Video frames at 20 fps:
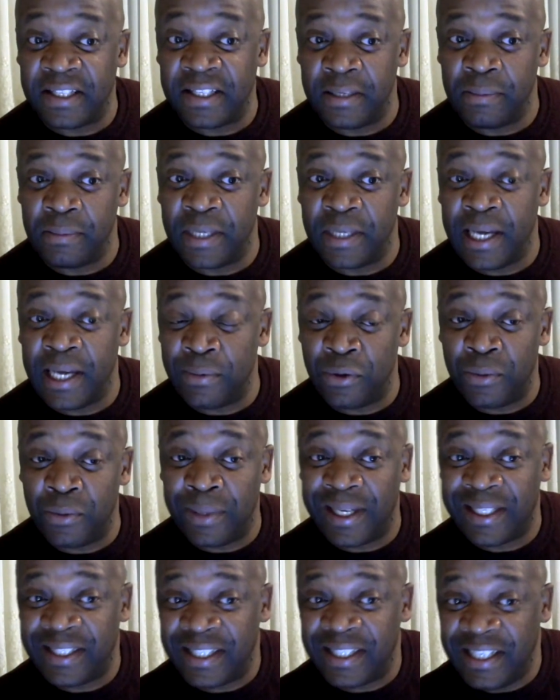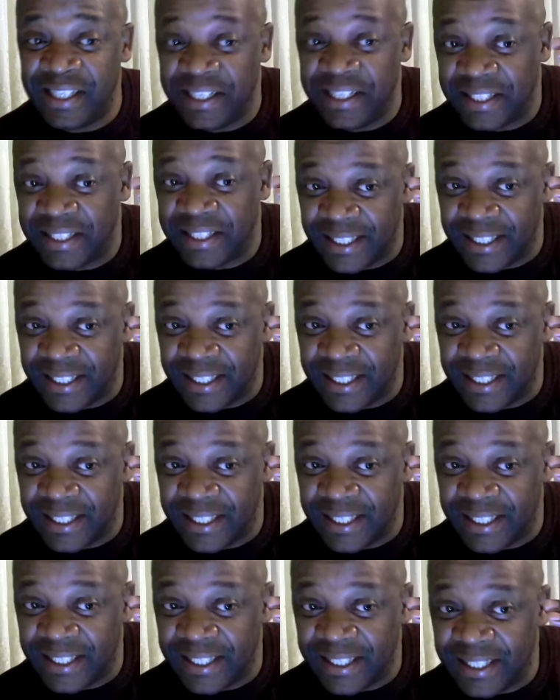time, you must
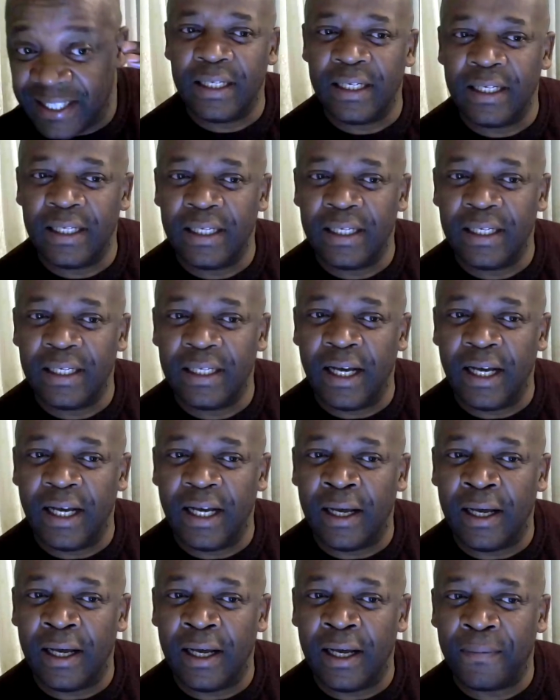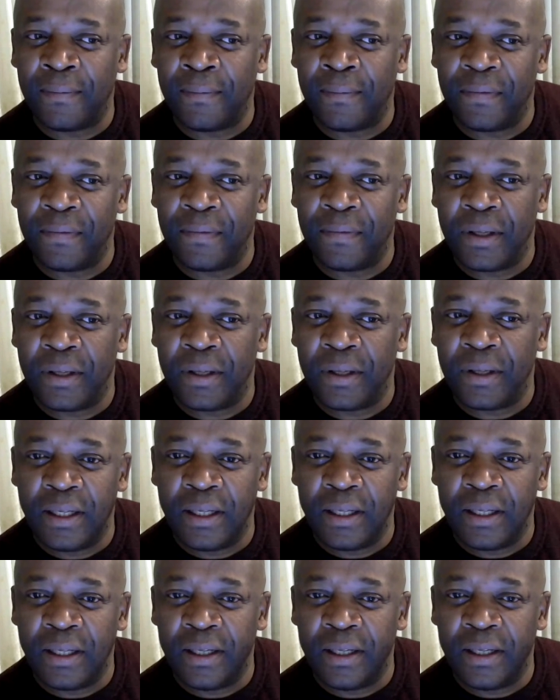insert the
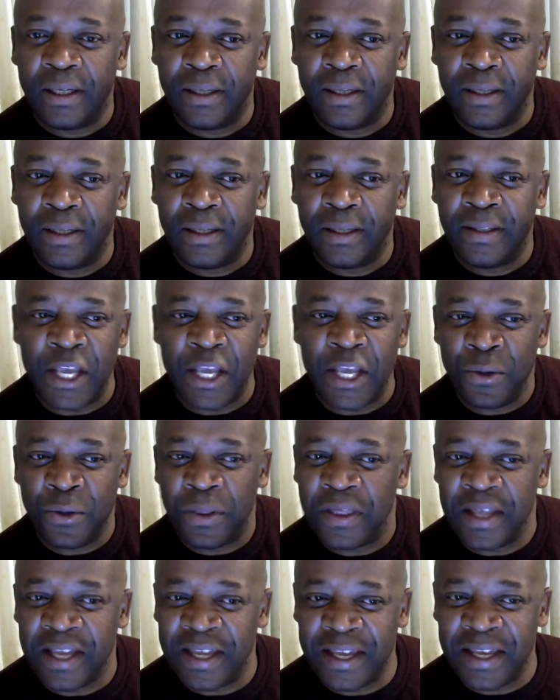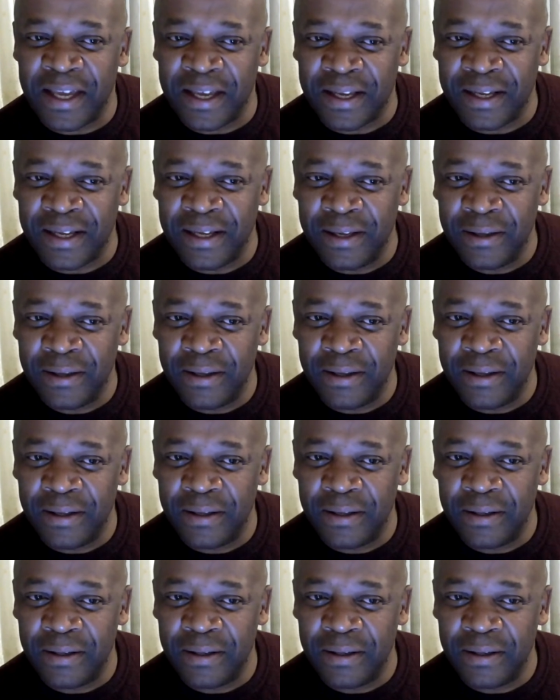new thinking,
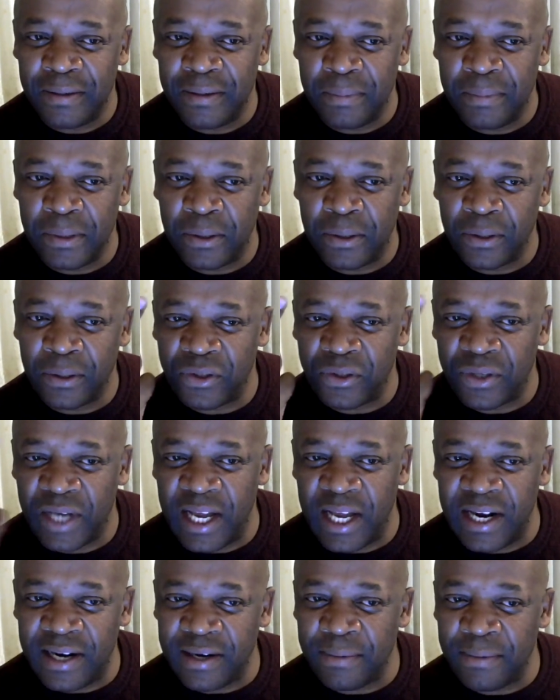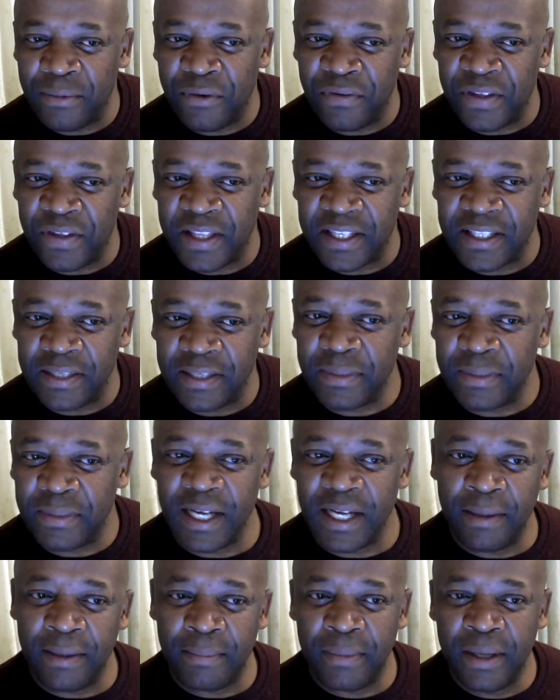because you can't remove at the same
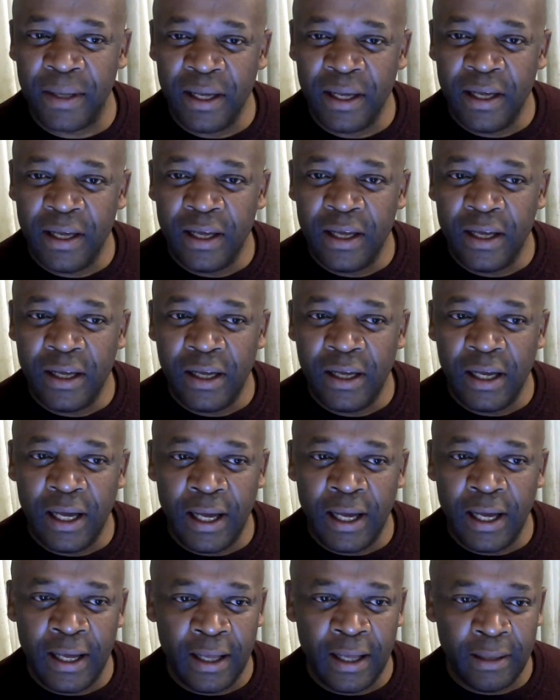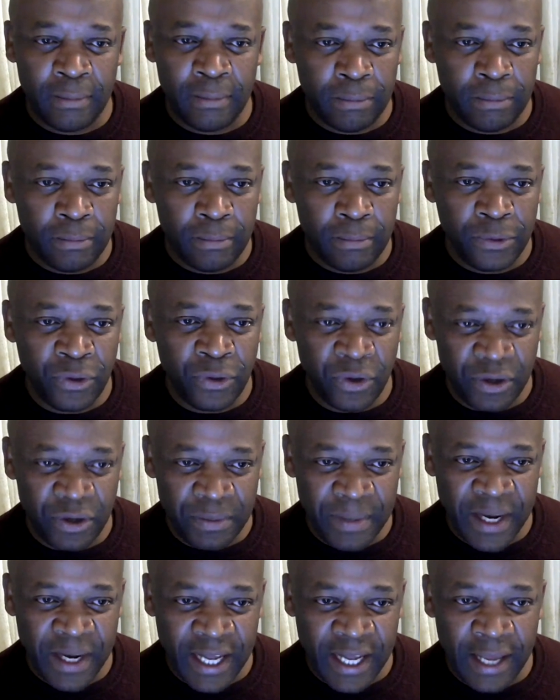time you
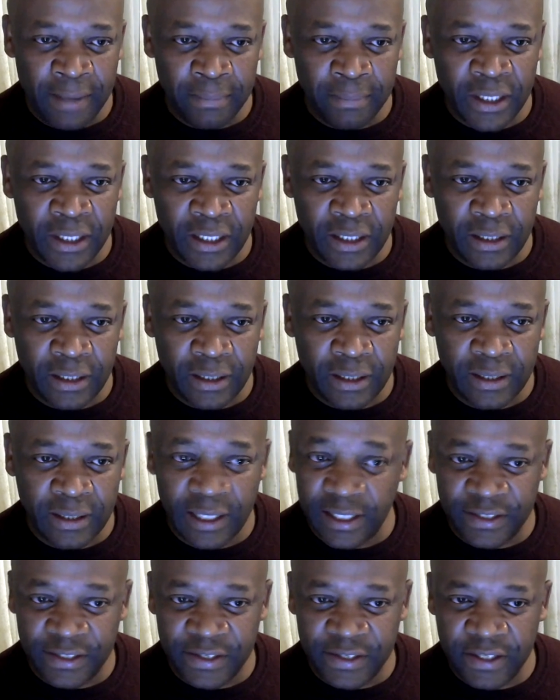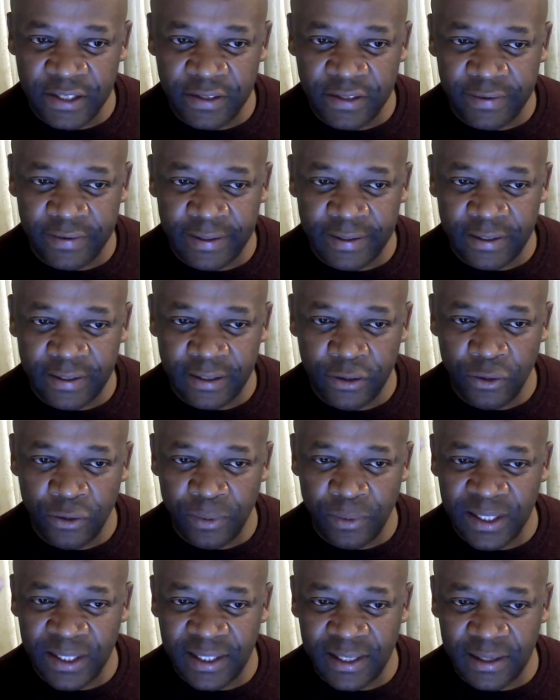remain empty. That's dangerous. You
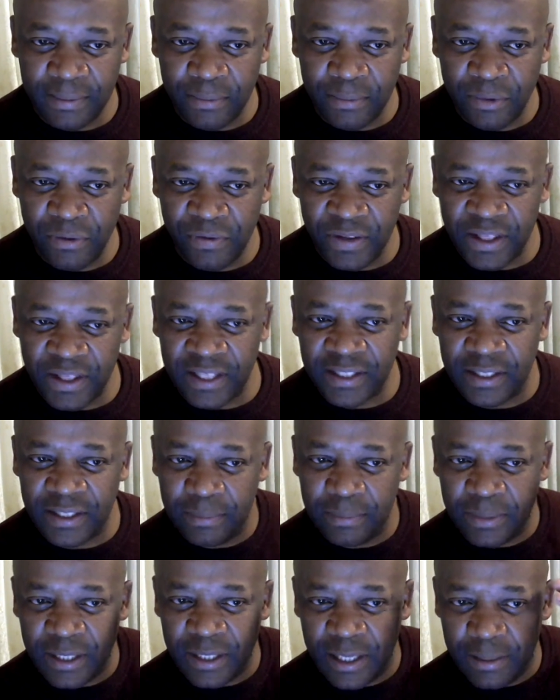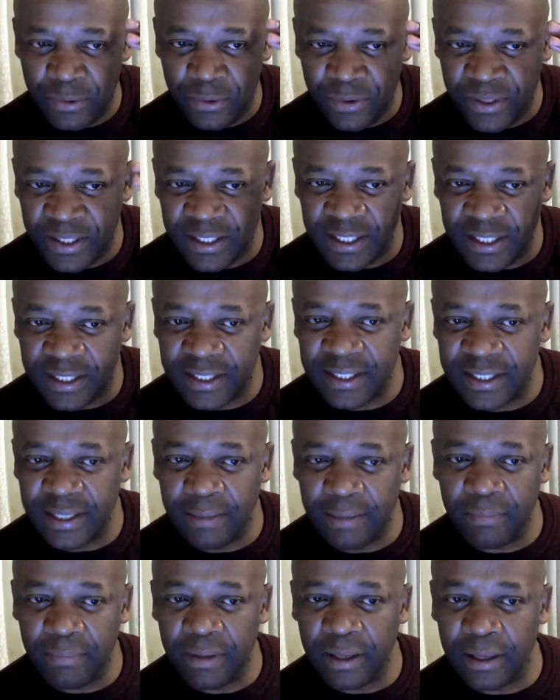must remove at the same time you insert
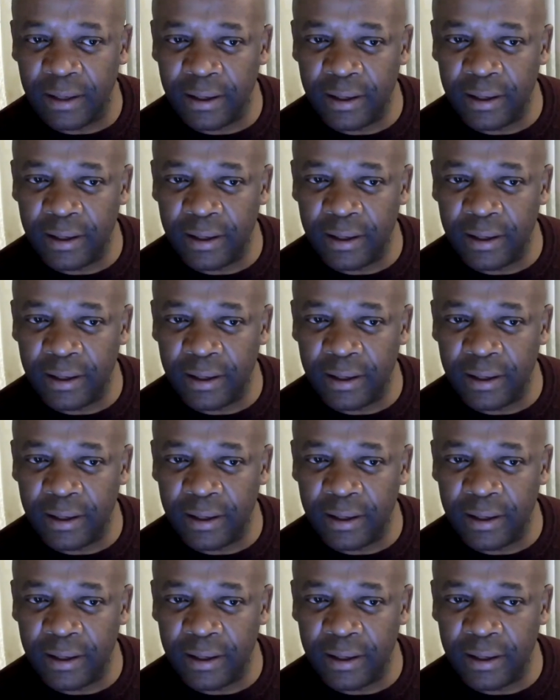something.